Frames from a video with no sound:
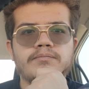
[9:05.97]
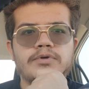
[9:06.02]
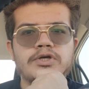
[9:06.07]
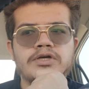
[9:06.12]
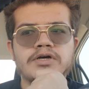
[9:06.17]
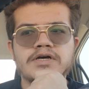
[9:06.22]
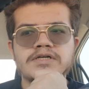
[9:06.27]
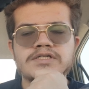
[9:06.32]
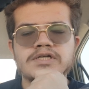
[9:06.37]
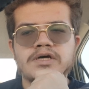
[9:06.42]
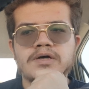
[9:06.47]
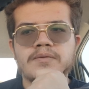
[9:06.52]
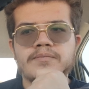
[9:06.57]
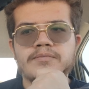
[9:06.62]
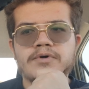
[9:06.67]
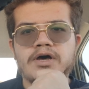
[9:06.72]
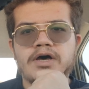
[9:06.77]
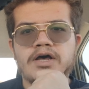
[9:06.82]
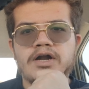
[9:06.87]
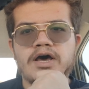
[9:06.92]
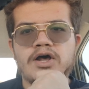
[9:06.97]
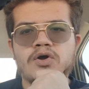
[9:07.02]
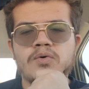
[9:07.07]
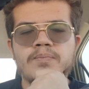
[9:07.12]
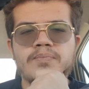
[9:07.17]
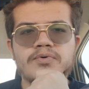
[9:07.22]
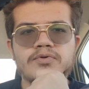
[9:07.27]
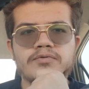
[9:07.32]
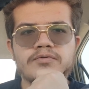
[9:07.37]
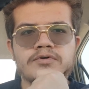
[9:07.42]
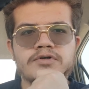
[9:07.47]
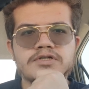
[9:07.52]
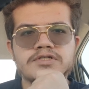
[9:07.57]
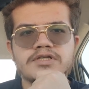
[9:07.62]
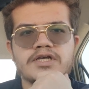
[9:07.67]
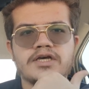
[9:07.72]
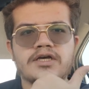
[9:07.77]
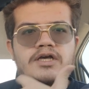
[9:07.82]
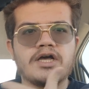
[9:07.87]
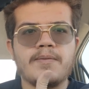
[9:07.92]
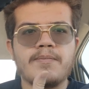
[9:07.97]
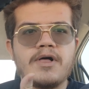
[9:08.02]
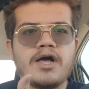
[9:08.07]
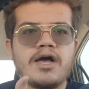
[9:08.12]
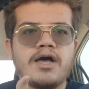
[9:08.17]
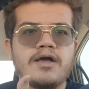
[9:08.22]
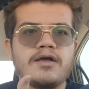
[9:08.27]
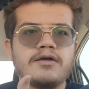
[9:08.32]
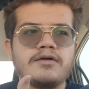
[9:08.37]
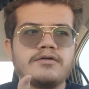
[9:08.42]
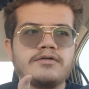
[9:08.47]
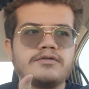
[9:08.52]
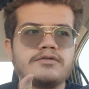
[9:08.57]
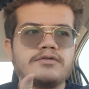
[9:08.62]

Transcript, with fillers: because um I, I don't because like I'm not